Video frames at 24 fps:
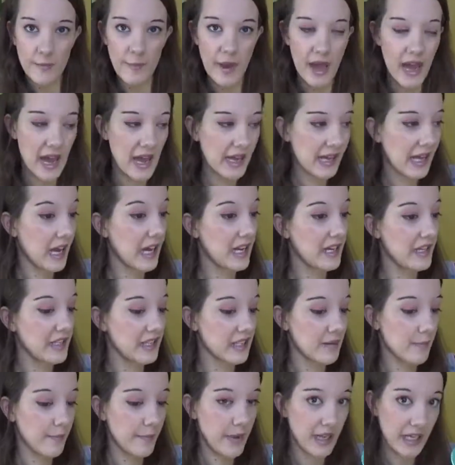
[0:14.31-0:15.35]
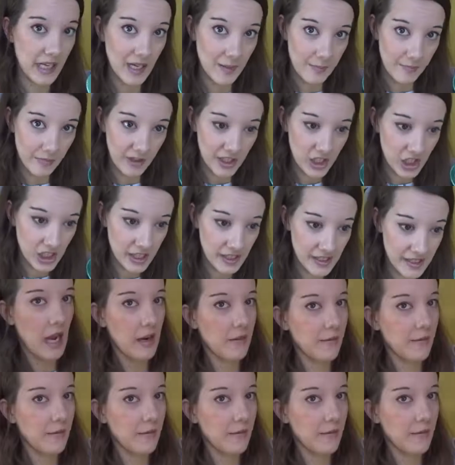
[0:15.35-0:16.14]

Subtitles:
bag and makeup brushes,